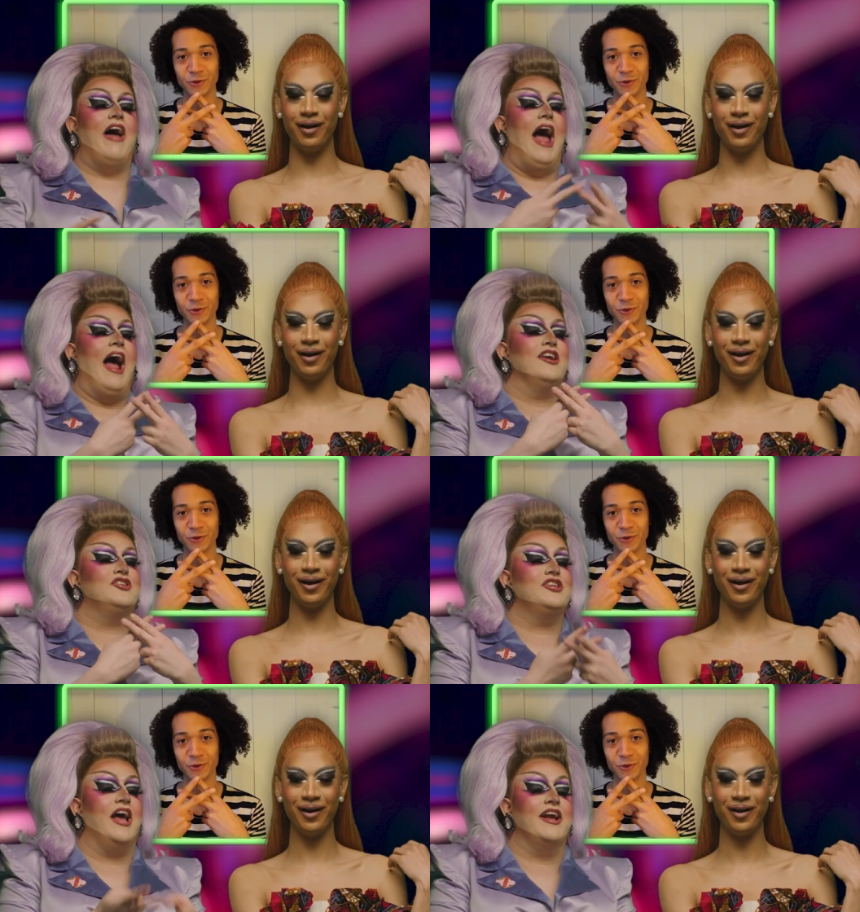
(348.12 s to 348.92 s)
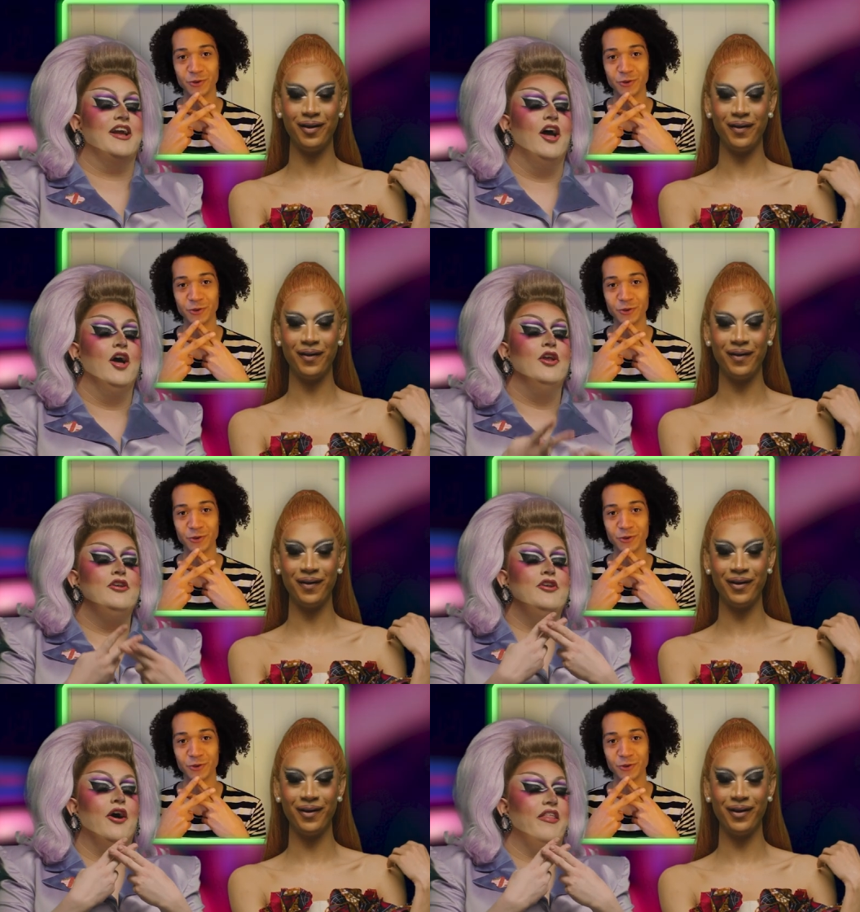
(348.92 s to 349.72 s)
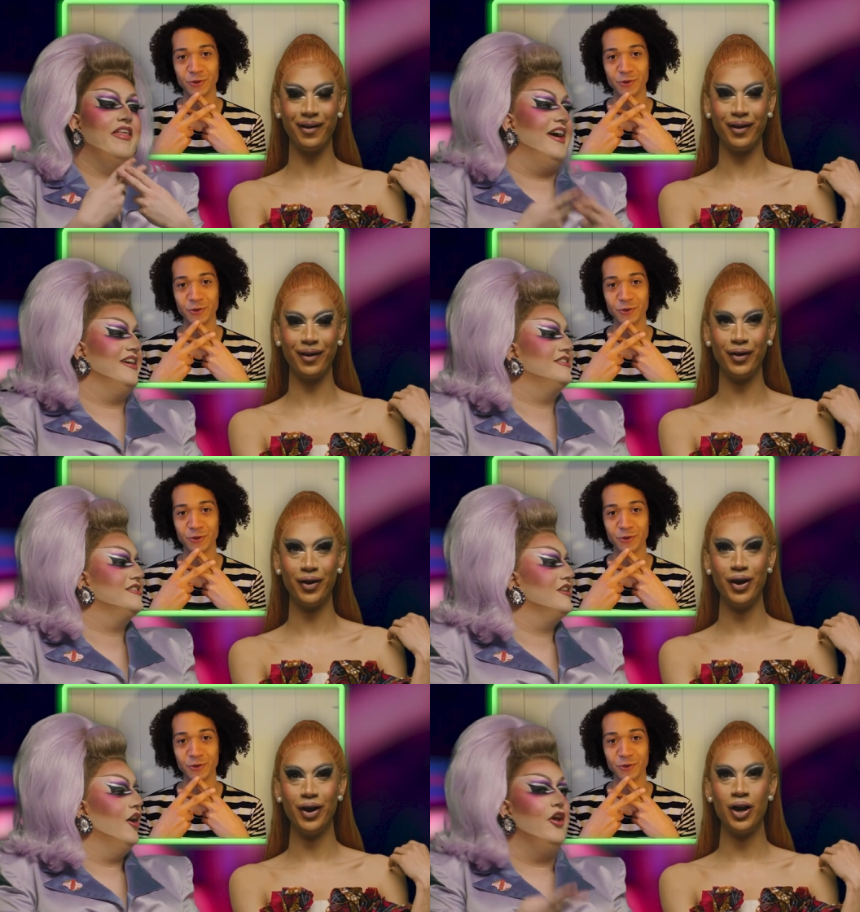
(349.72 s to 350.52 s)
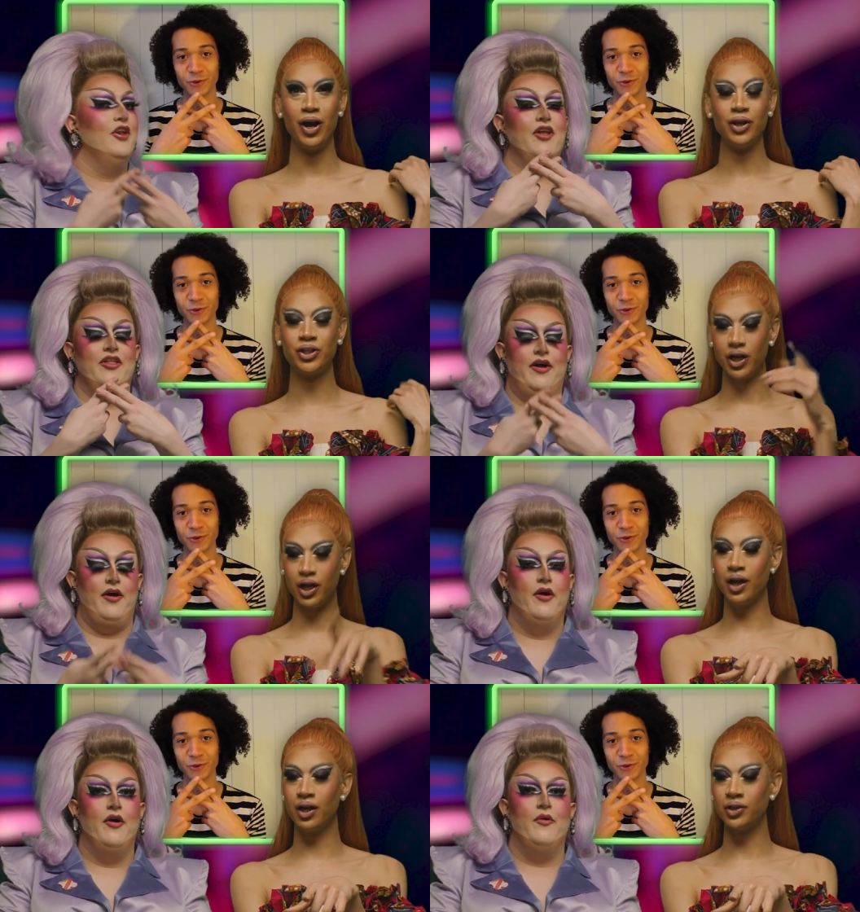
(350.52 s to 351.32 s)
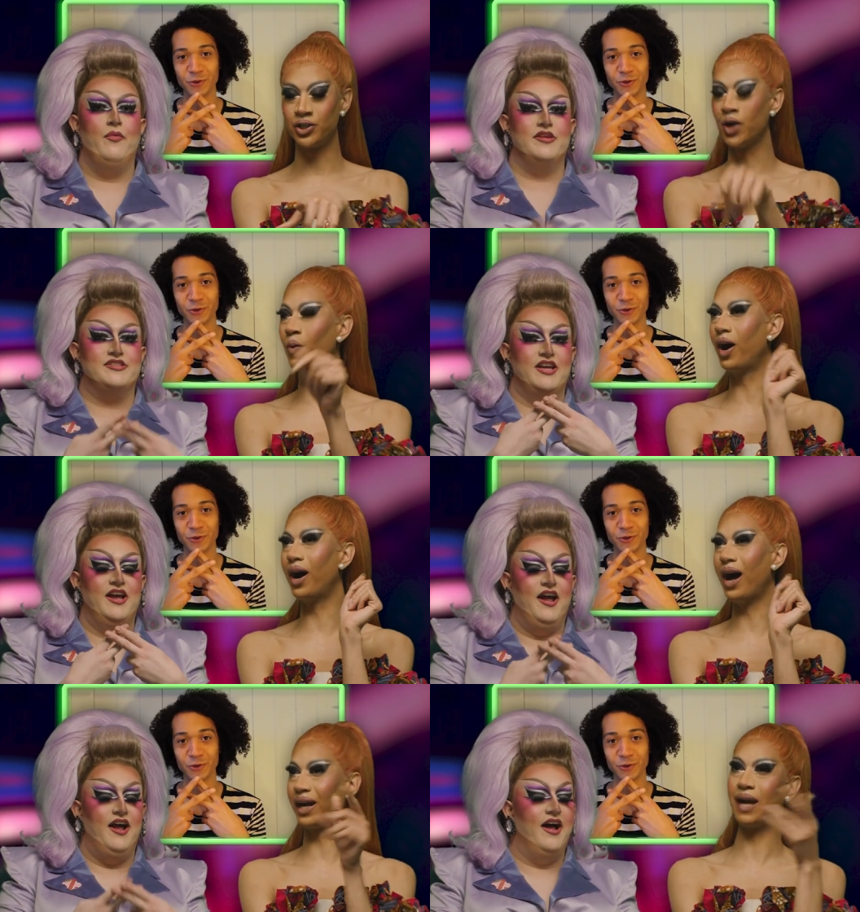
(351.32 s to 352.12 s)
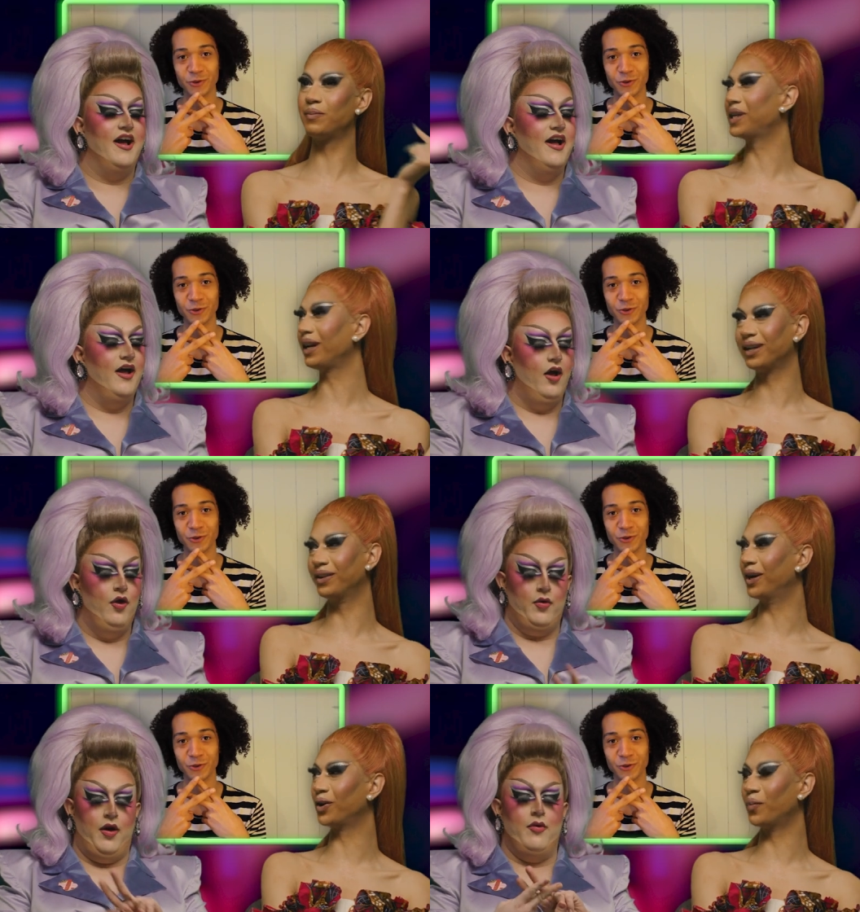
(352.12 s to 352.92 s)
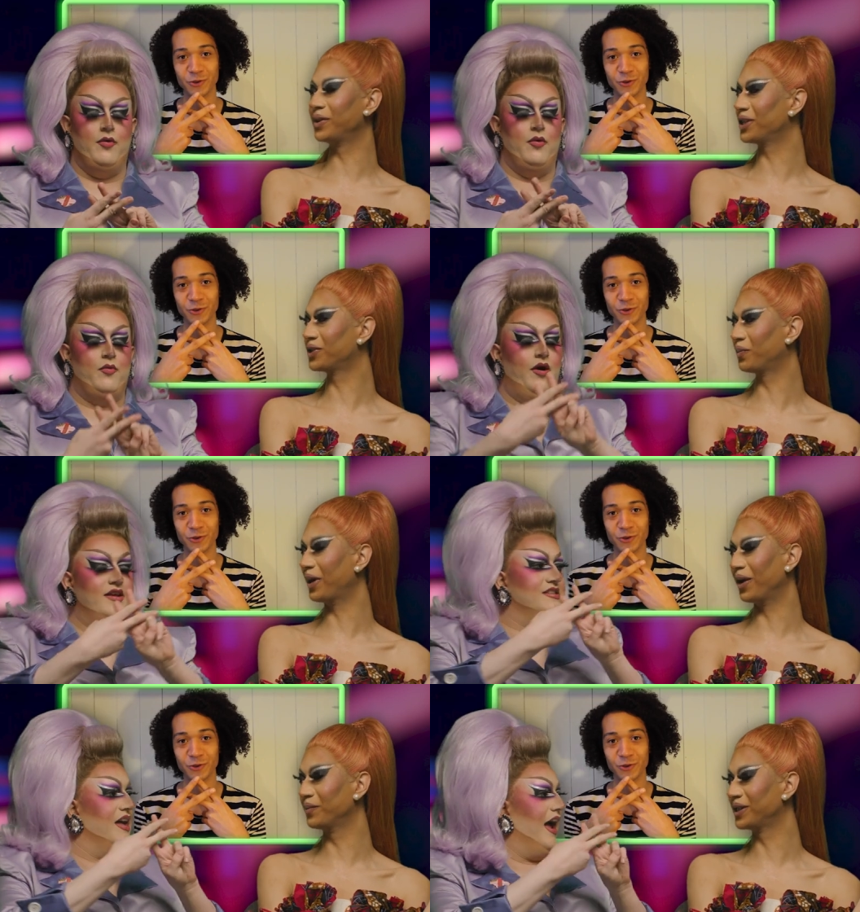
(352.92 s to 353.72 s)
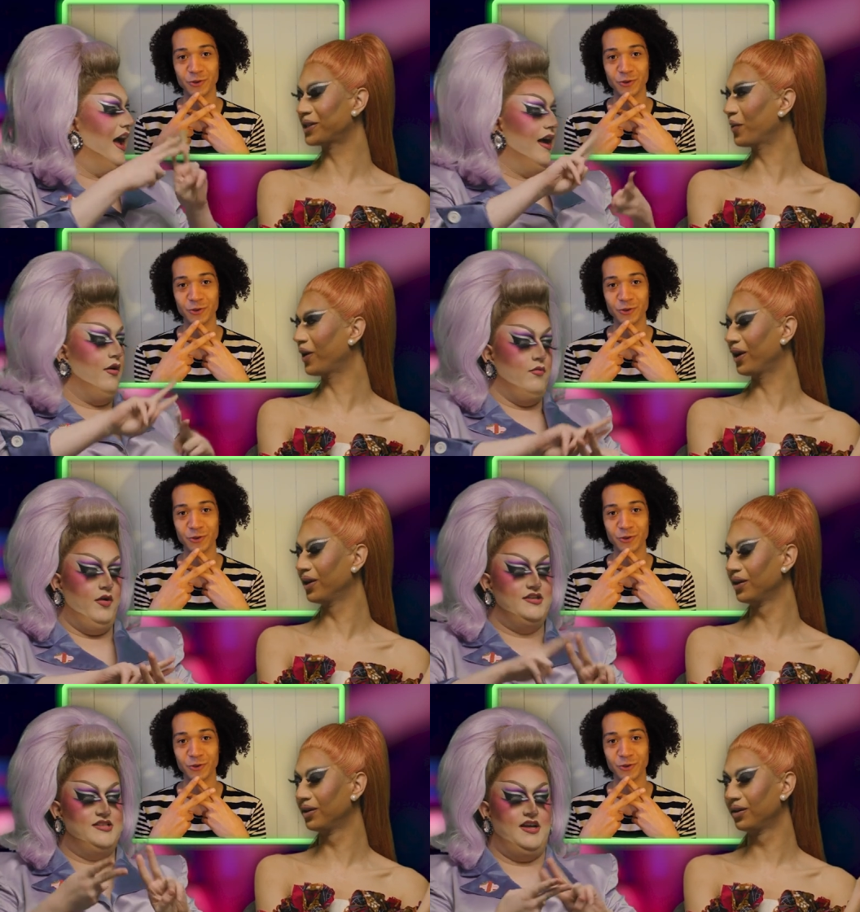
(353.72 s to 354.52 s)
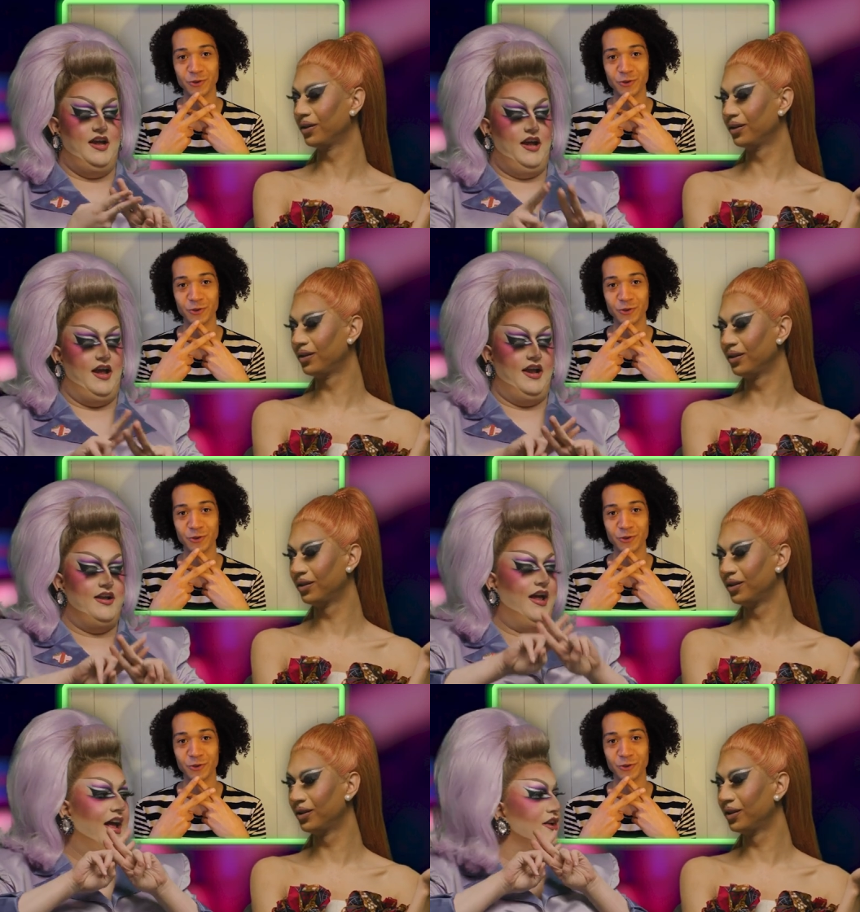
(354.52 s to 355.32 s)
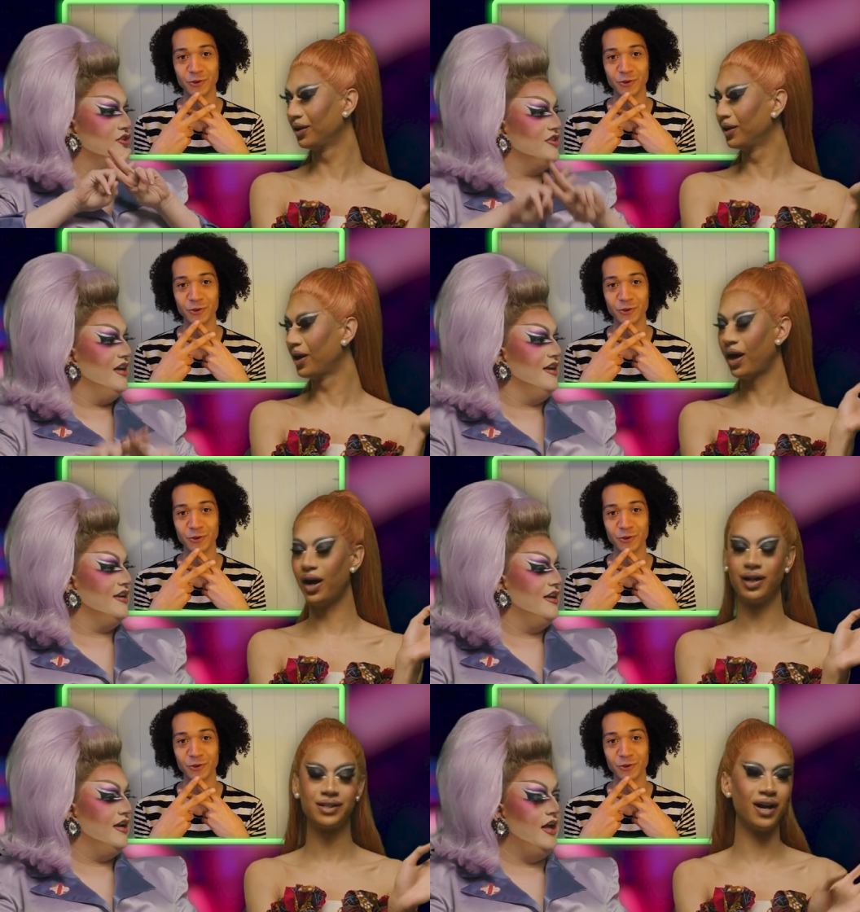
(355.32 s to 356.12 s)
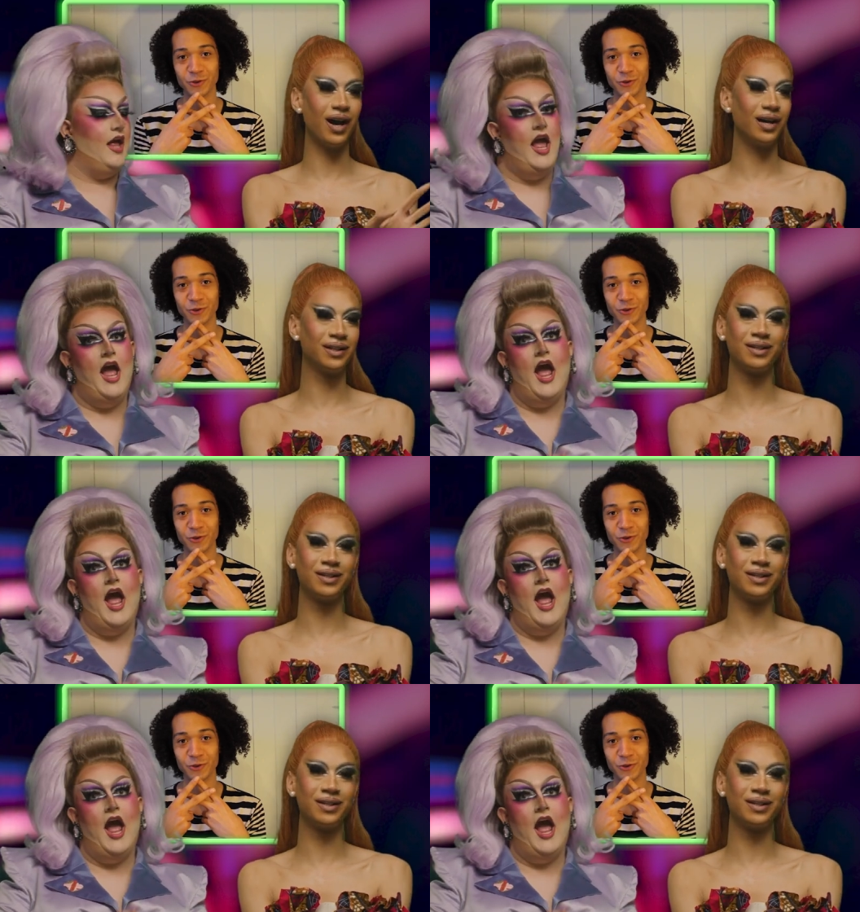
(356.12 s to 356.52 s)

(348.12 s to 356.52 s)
Speaker 1: hashtag, not this. Not do,
Speaker 2: the, do you know what? It? I came second in that what, competition. What is, it? ha, what
Speaker 1: is it? Ha hashtag? I, I,